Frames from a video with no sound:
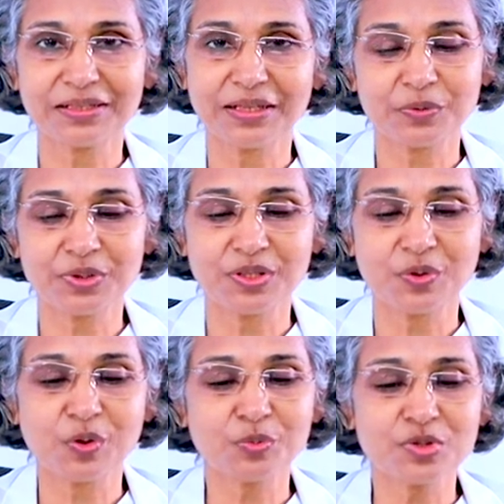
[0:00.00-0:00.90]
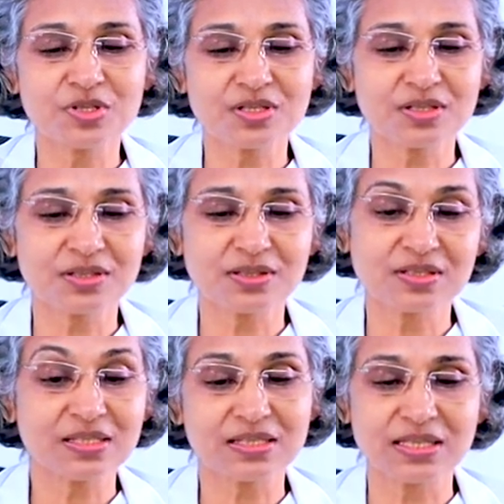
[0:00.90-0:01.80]
covered almost
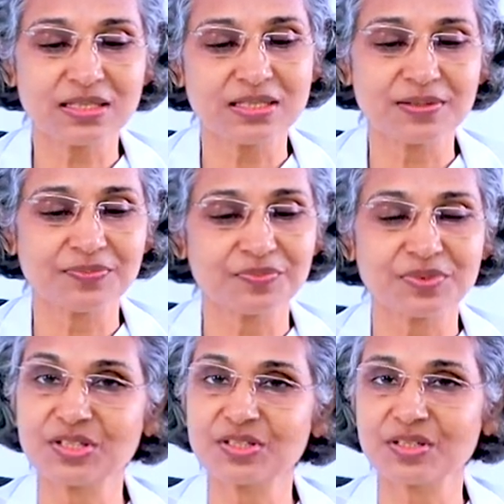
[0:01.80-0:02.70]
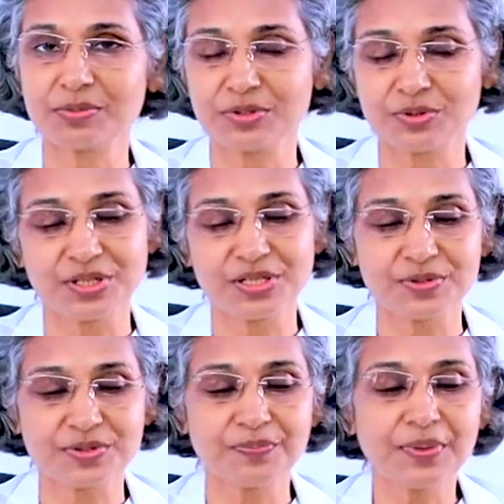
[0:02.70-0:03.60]
6 kg, she was able to
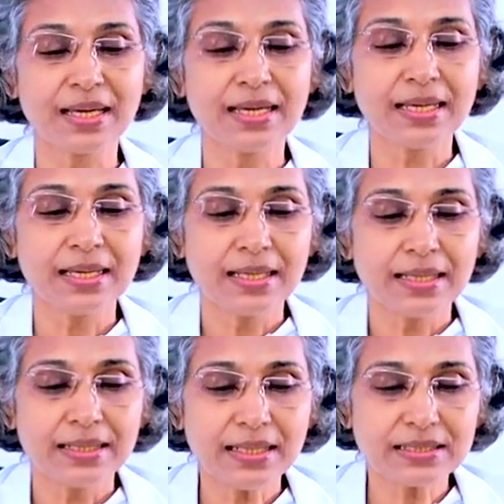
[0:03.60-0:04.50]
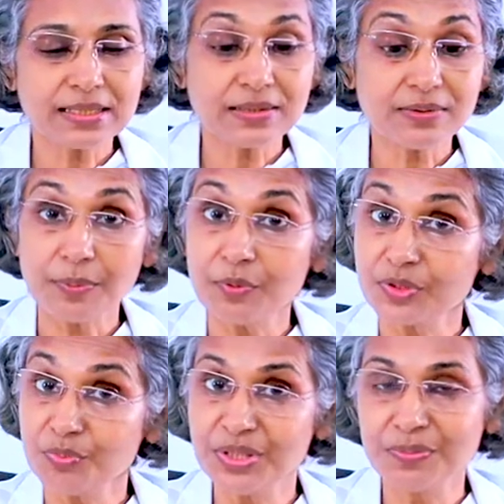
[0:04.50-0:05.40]
reduce. Next,
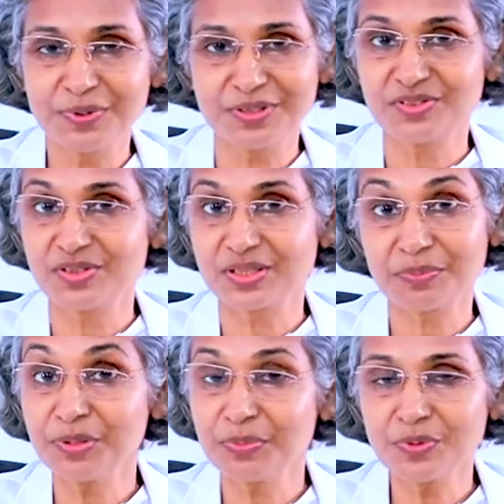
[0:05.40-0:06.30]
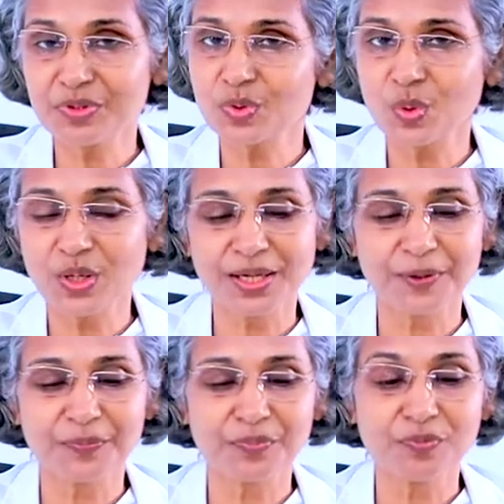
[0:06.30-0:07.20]
about the BP. Her BP was so
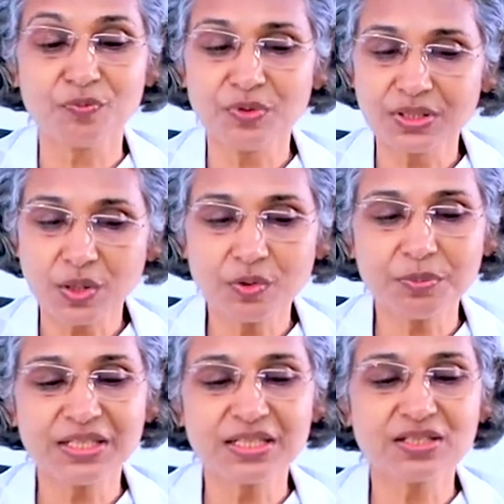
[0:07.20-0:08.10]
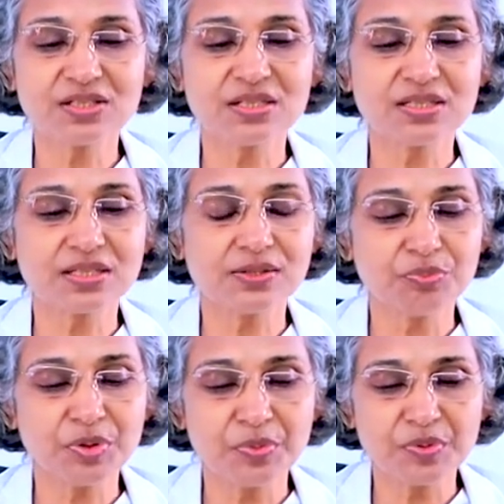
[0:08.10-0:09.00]
high. Without medication itself,
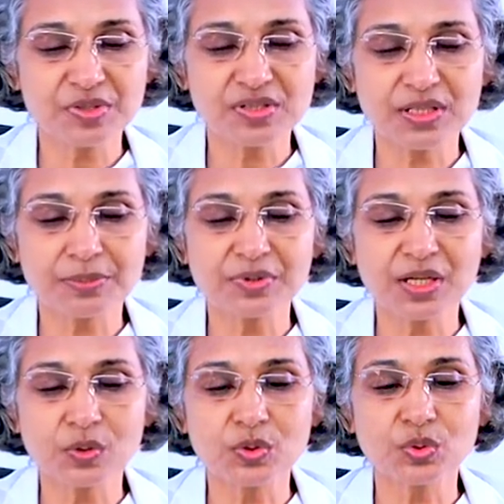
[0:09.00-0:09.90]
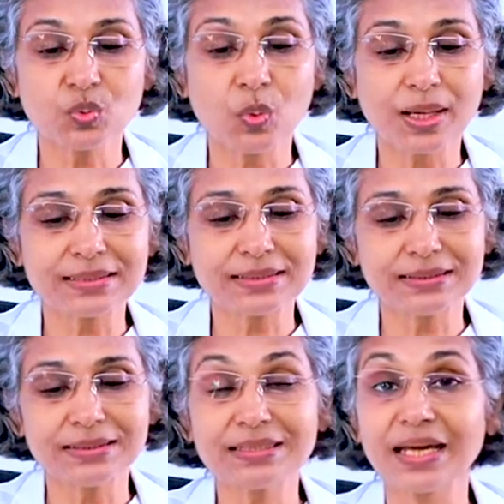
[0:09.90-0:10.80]
BP was come down to
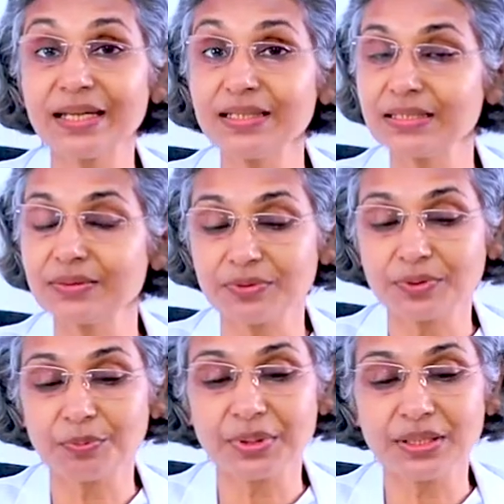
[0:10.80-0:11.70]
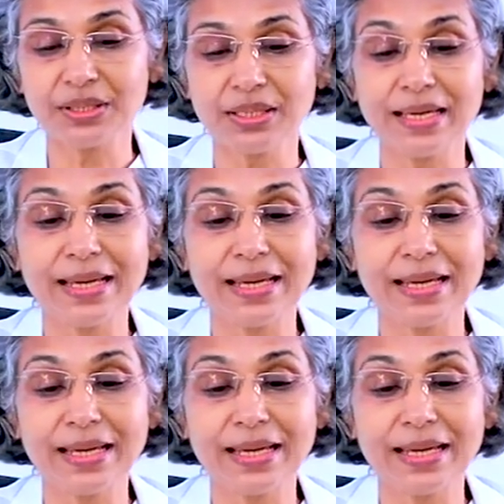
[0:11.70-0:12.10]
130/90 by